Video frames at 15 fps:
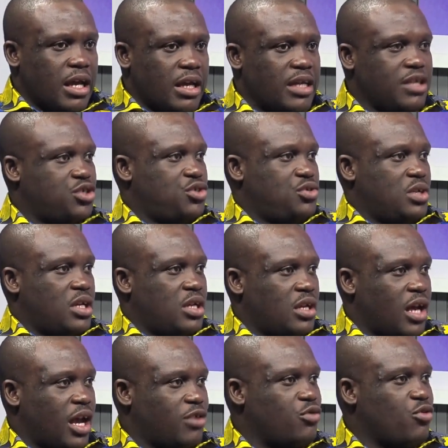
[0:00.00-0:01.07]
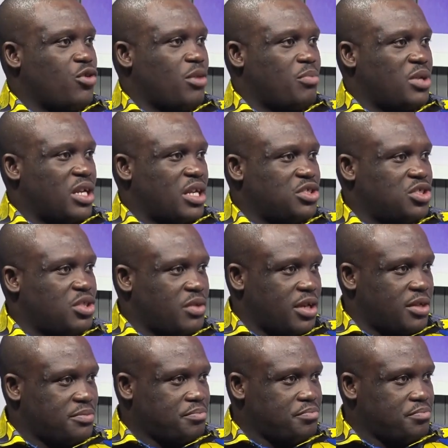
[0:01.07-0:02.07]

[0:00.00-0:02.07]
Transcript: history. I'd grown up in Nigeria.